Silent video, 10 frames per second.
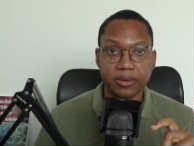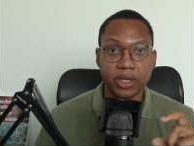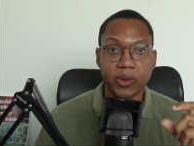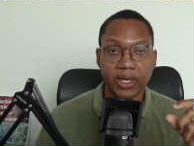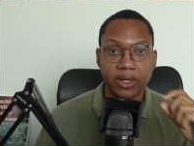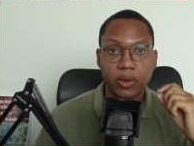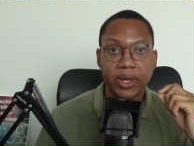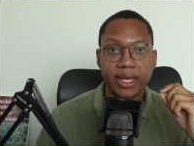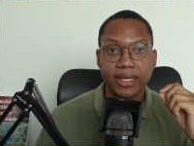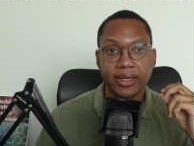Know that, oh,
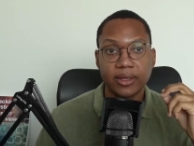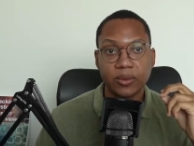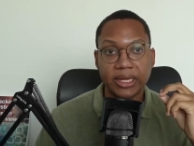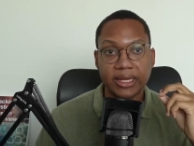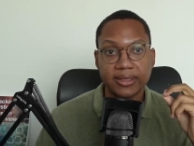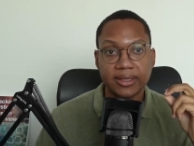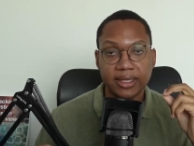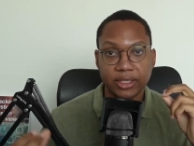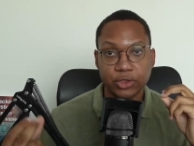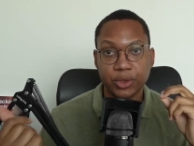hey, like when this
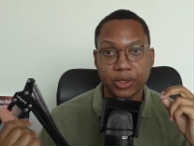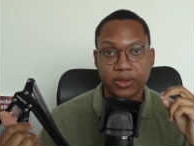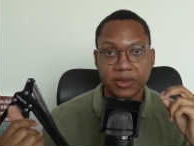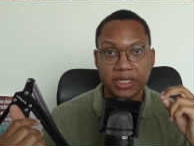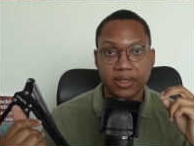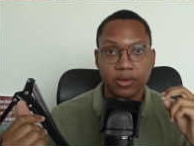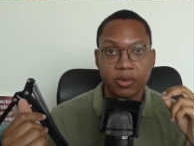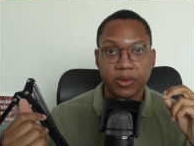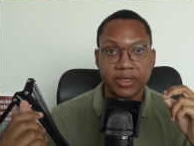thing like triggers me, right?